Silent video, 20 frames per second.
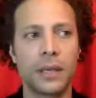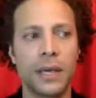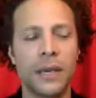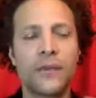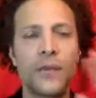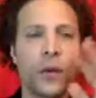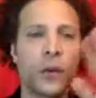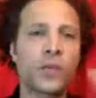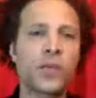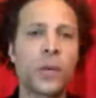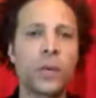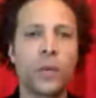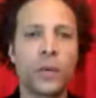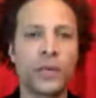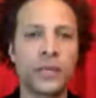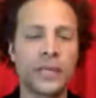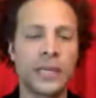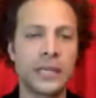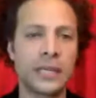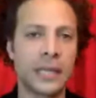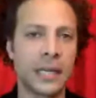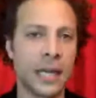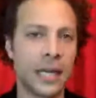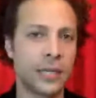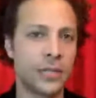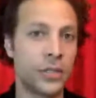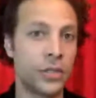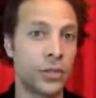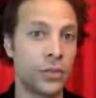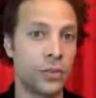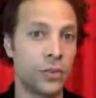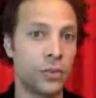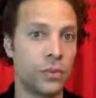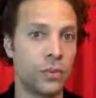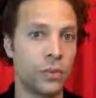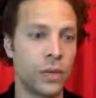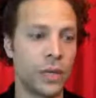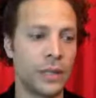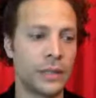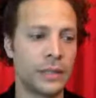and focus on what it is that I do
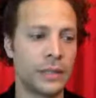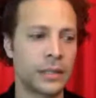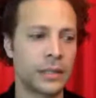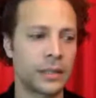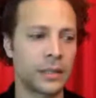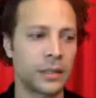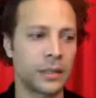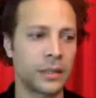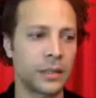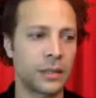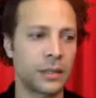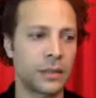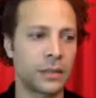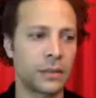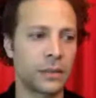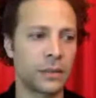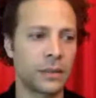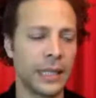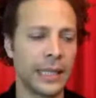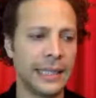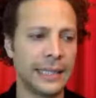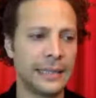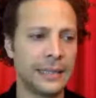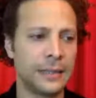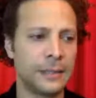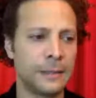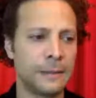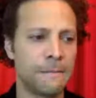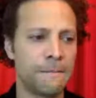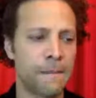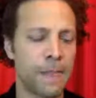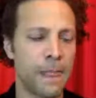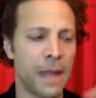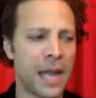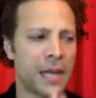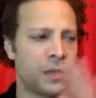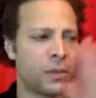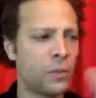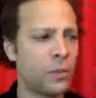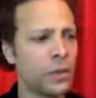want, right?
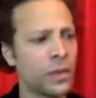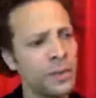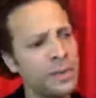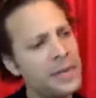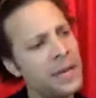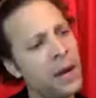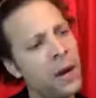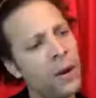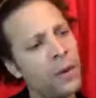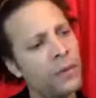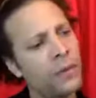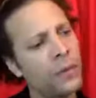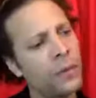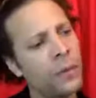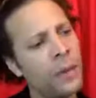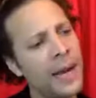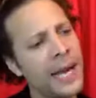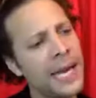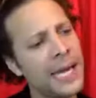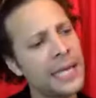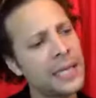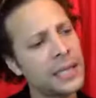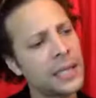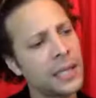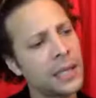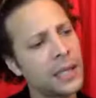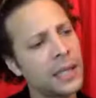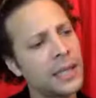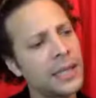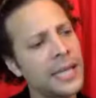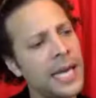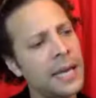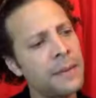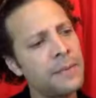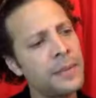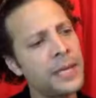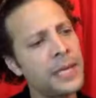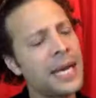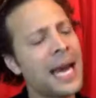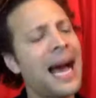I don't want to be overweight
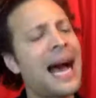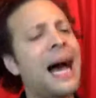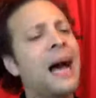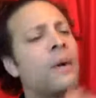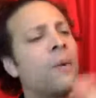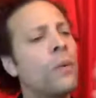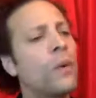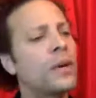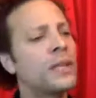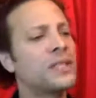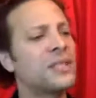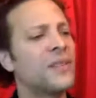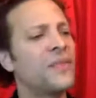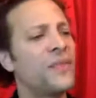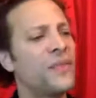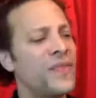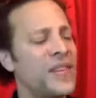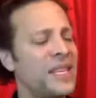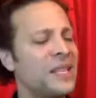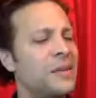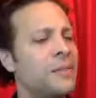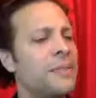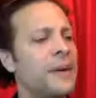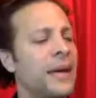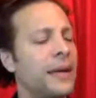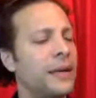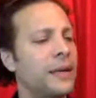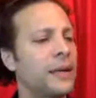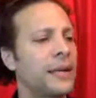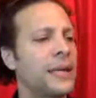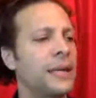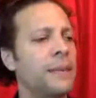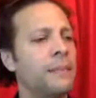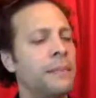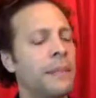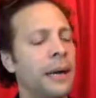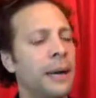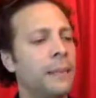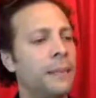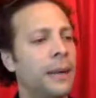can be, I want to feel better
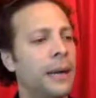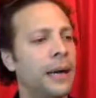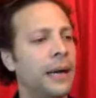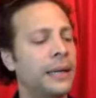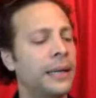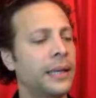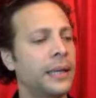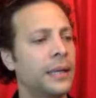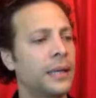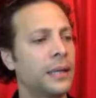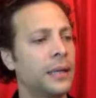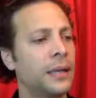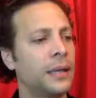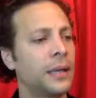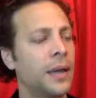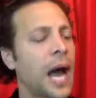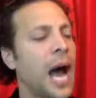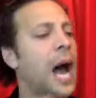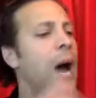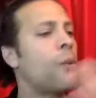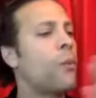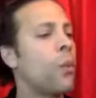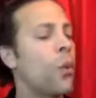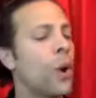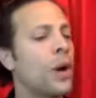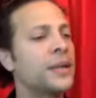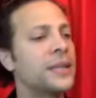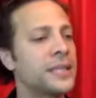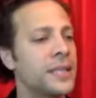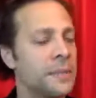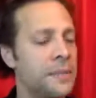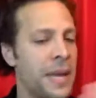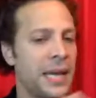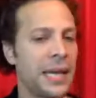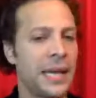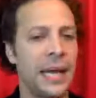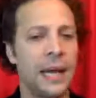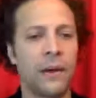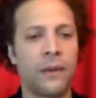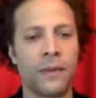in my body. I want to
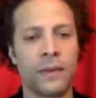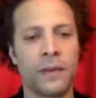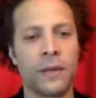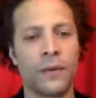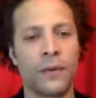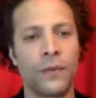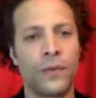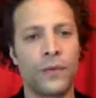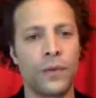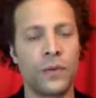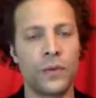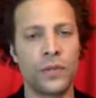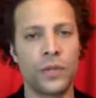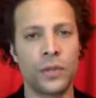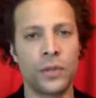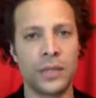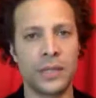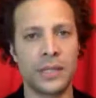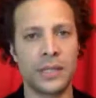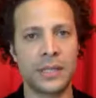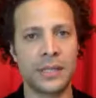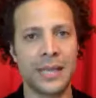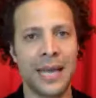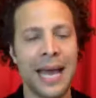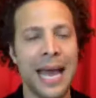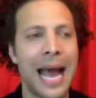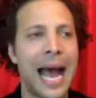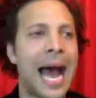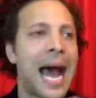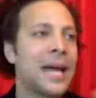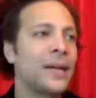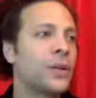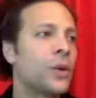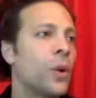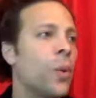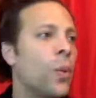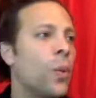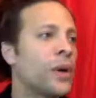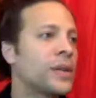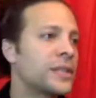make healthier food choices. I
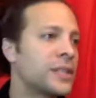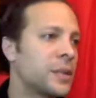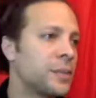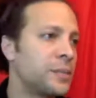don't want